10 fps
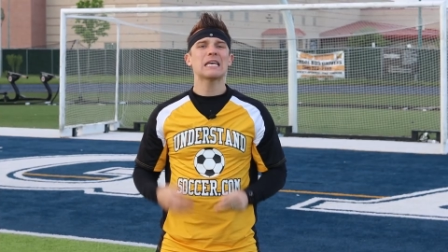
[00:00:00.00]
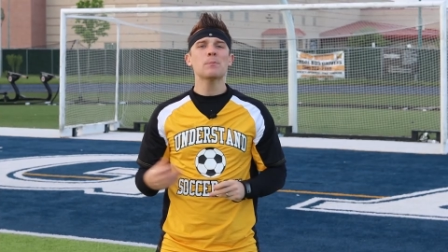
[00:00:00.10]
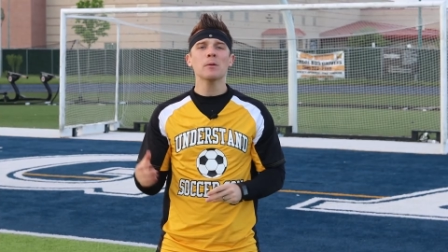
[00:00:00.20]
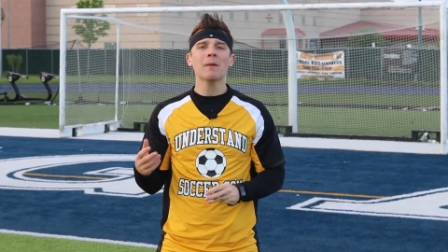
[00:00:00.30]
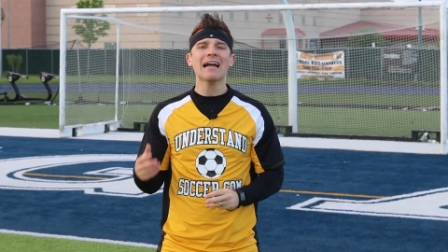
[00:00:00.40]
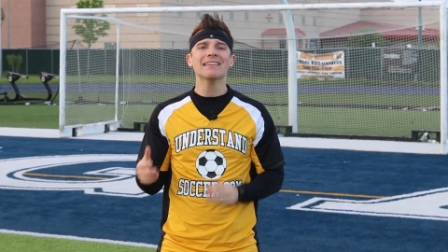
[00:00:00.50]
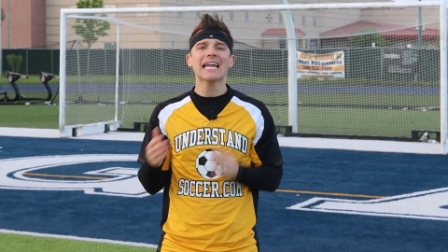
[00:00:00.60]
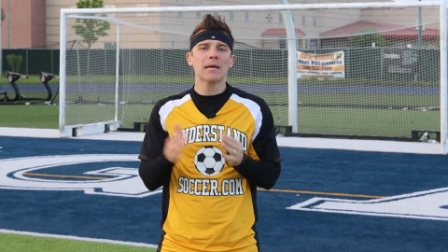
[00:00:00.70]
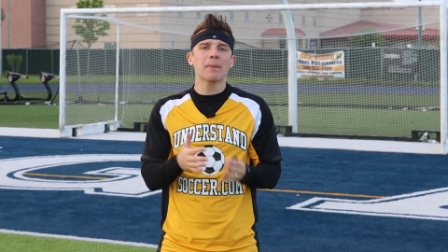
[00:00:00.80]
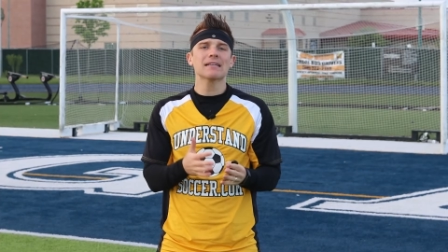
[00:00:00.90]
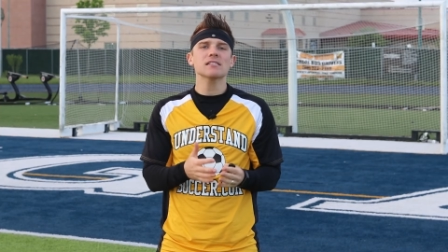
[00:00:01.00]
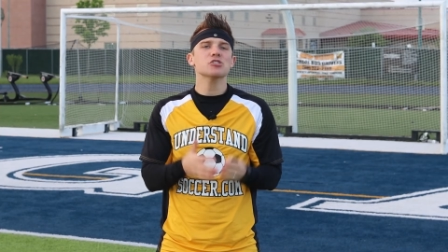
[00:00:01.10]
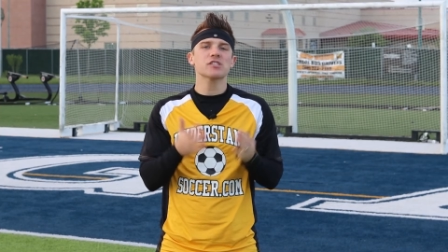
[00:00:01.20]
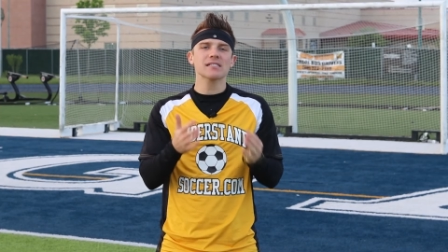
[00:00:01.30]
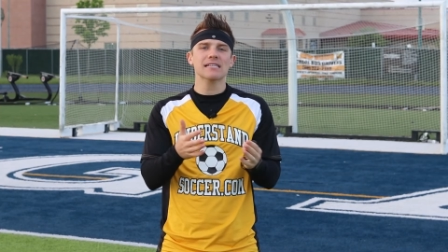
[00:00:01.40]
Keep in mind that I
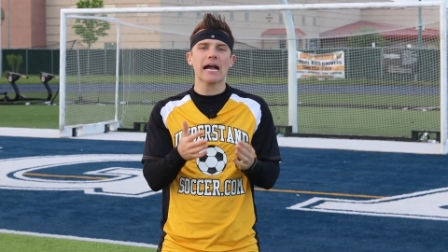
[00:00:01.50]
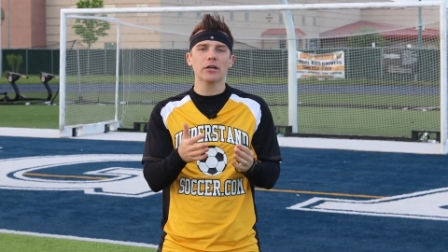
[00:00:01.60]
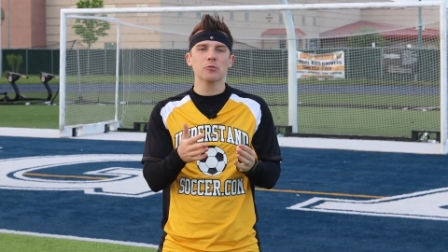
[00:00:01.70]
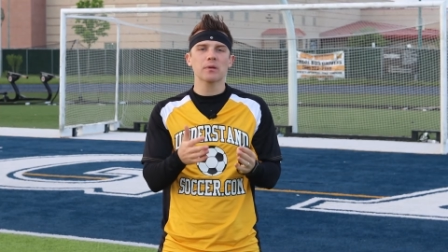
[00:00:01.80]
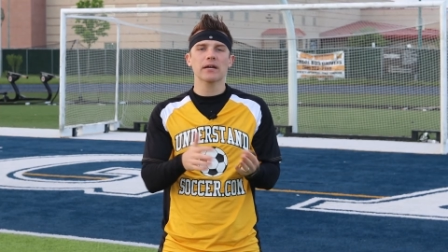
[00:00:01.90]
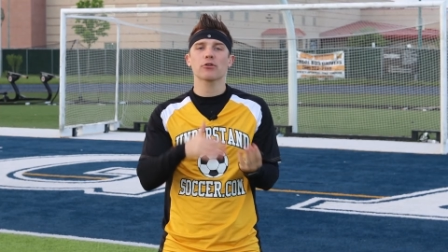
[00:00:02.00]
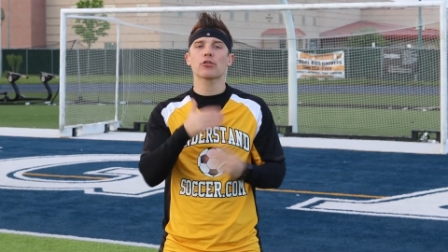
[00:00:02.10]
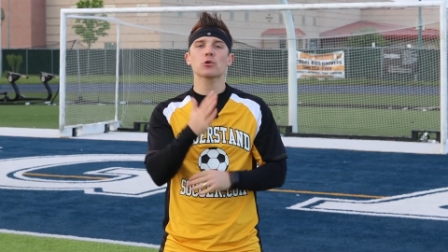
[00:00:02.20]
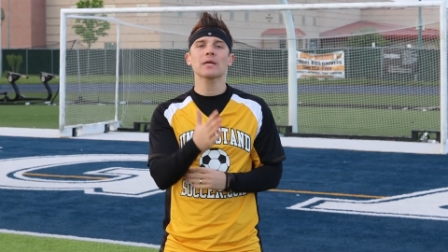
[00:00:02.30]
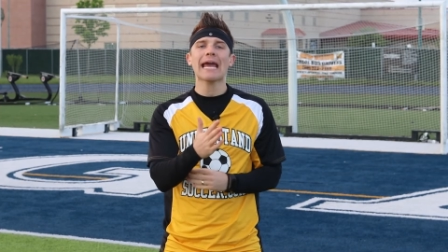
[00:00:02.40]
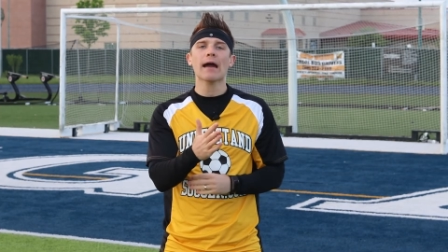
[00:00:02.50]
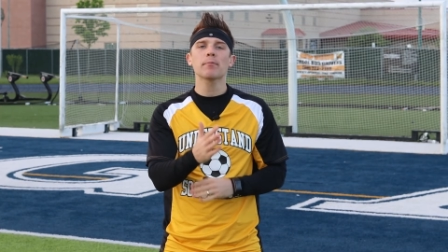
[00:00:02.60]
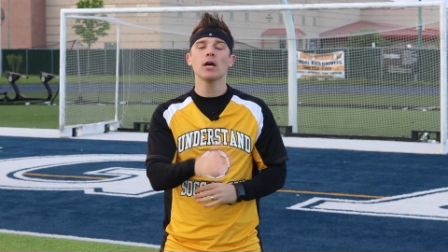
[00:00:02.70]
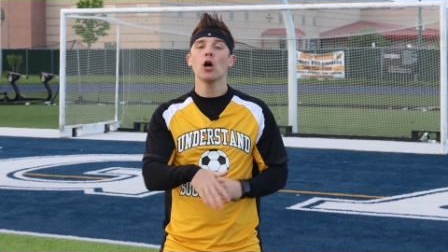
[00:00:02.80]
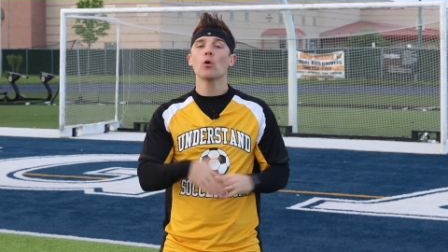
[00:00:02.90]
messaged the soccer player through an
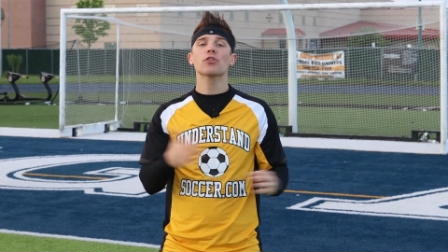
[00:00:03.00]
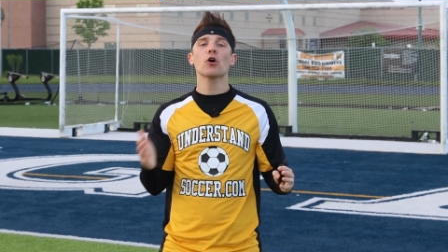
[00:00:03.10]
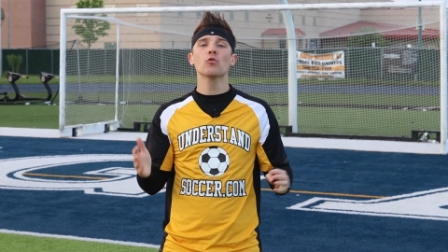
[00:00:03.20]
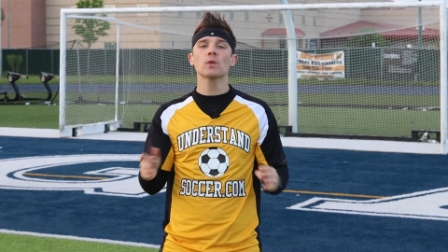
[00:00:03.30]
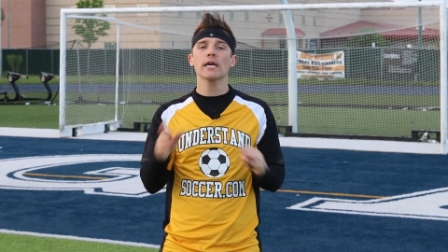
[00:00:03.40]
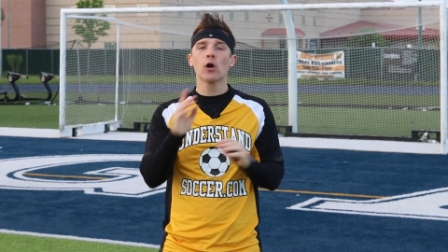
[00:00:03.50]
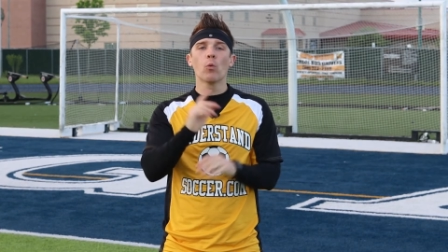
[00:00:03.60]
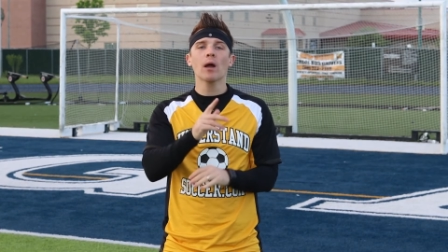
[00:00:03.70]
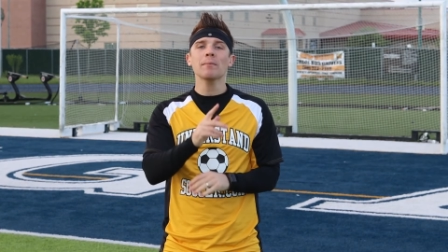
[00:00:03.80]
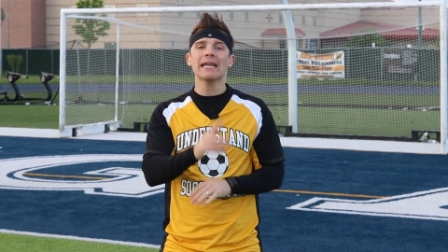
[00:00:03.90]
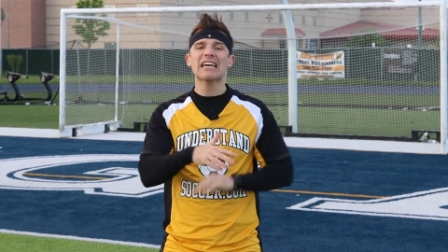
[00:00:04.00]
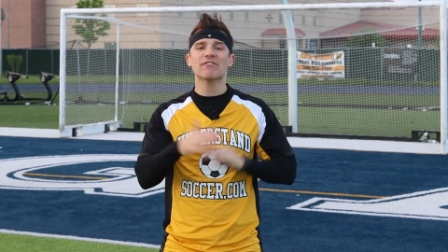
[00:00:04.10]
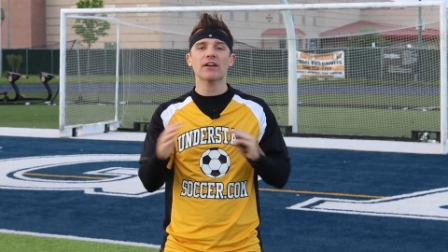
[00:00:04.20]
app with only a one minute,